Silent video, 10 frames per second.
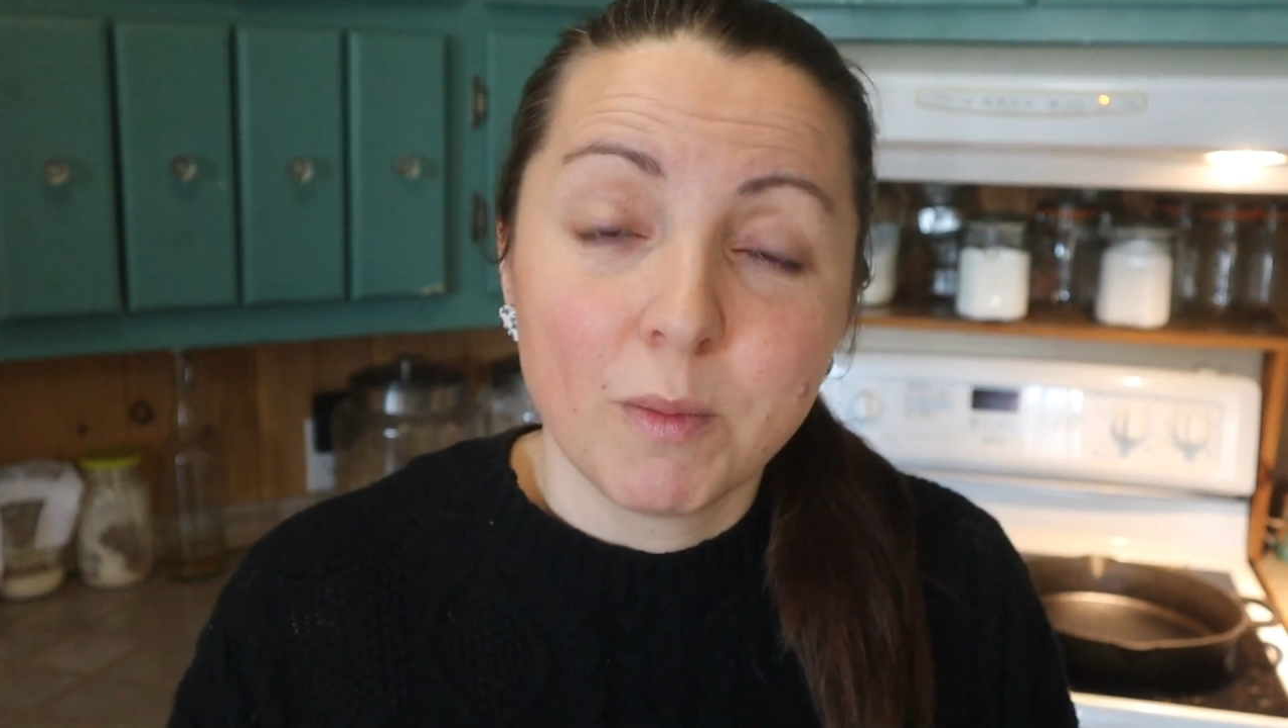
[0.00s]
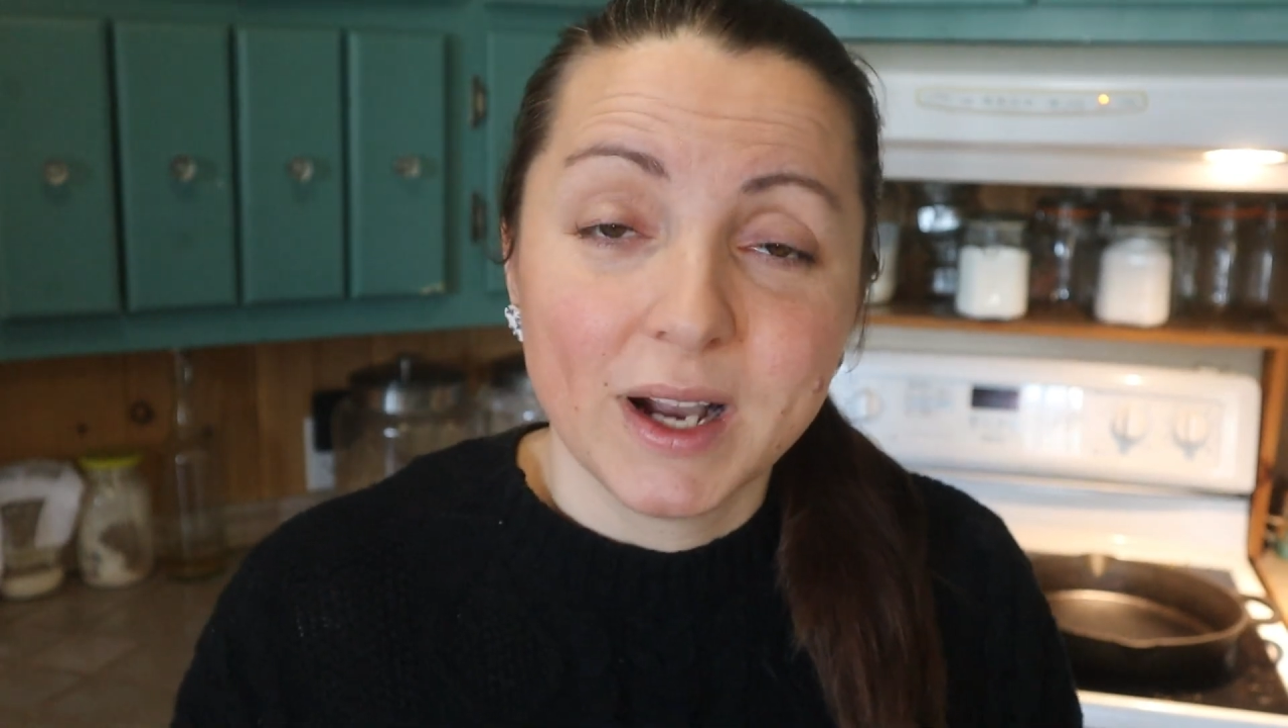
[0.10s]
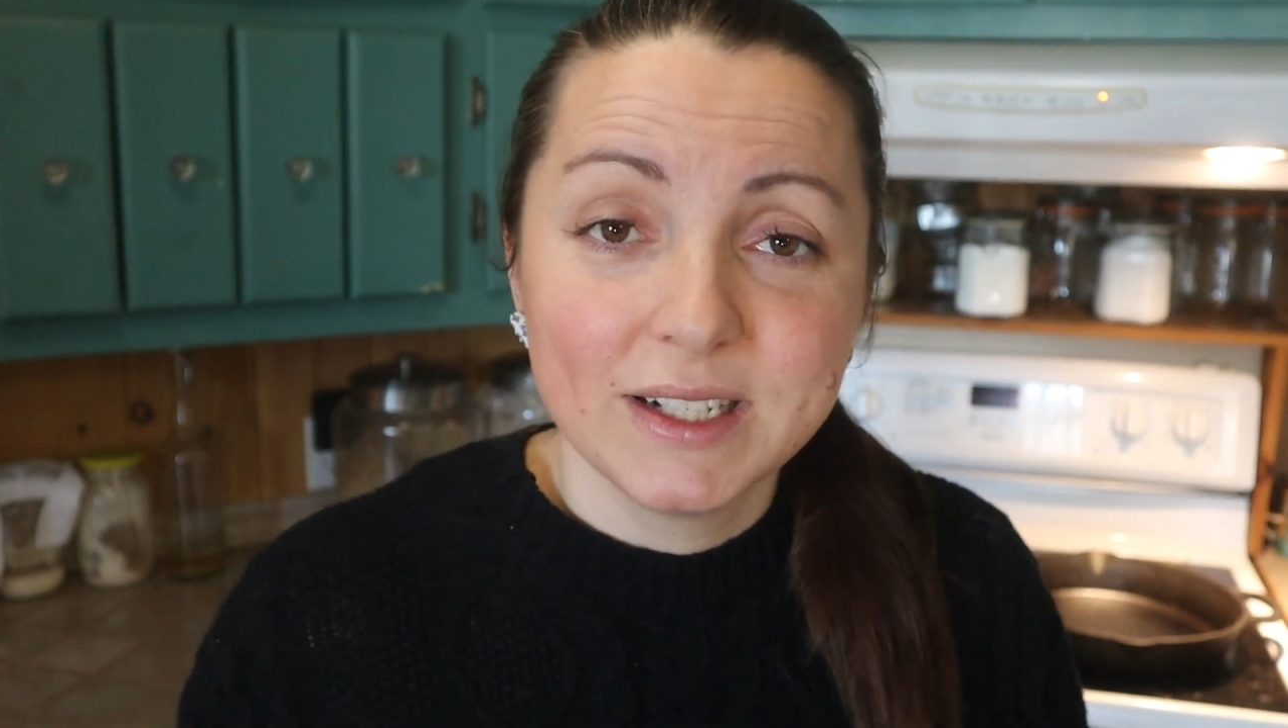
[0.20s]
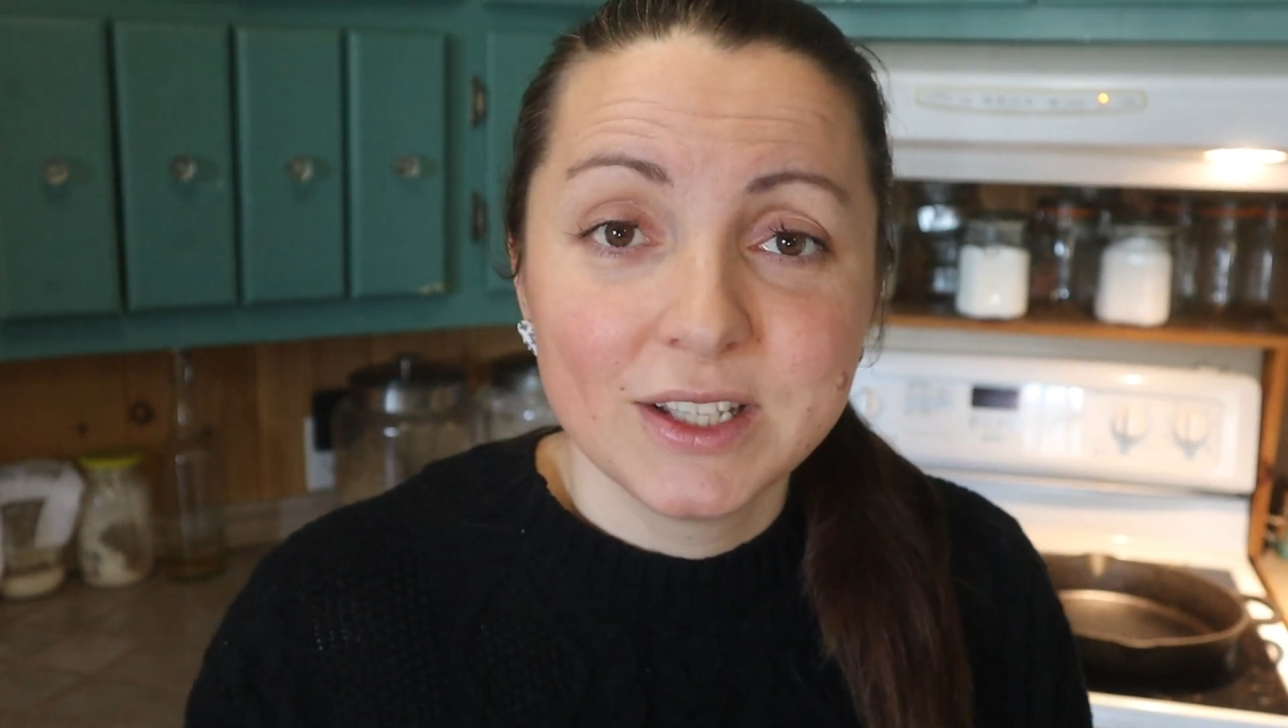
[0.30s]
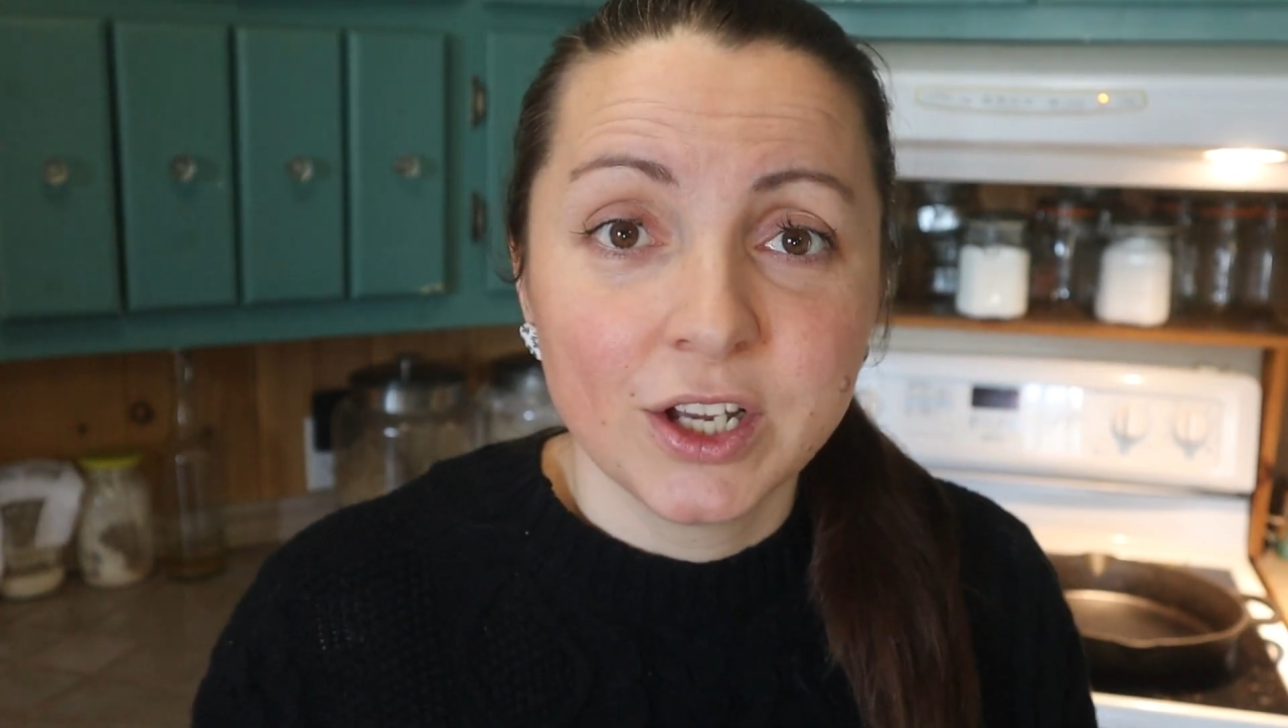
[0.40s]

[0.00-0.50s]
might